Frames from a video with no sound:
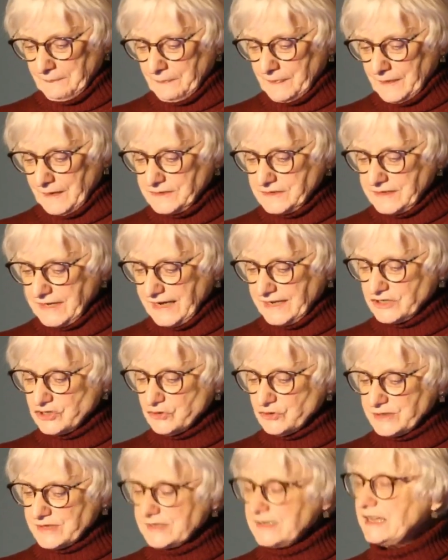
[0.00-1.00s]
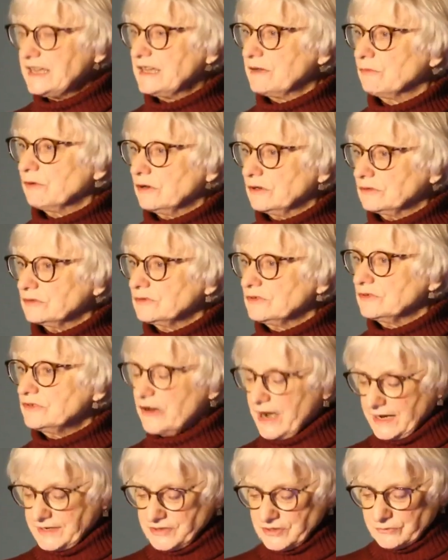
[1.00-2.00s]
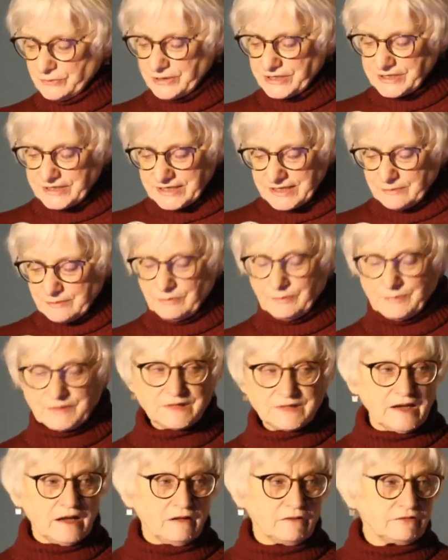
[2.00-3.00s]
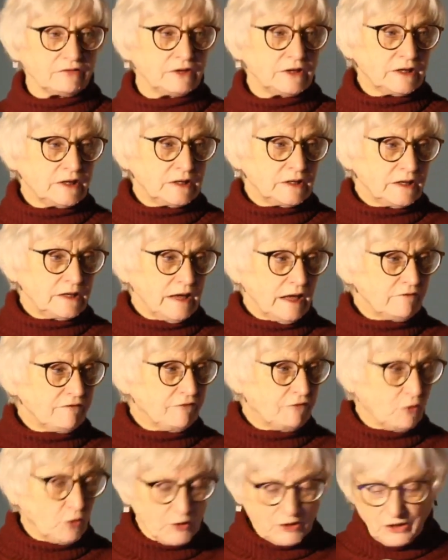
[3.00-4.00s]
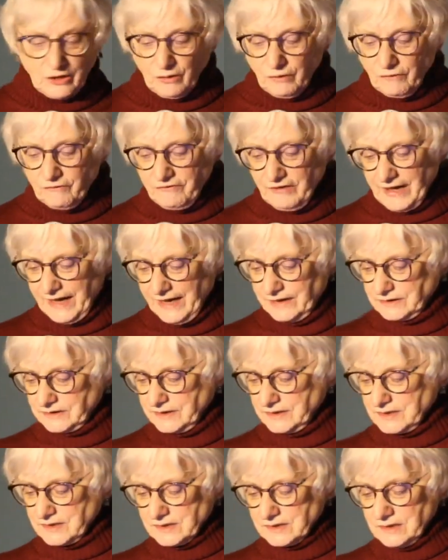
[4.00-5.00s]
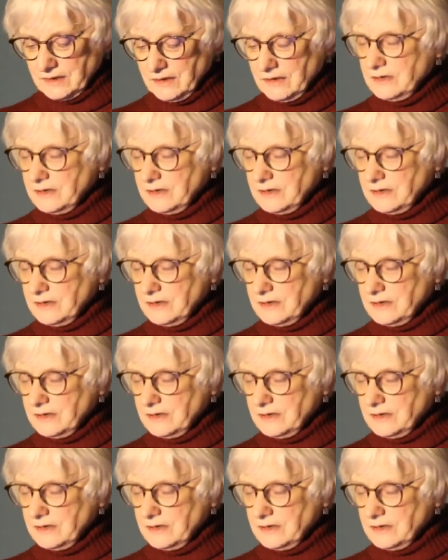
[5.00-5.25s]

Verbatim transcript: A dangerous hero trying to redeem himself and forego violence,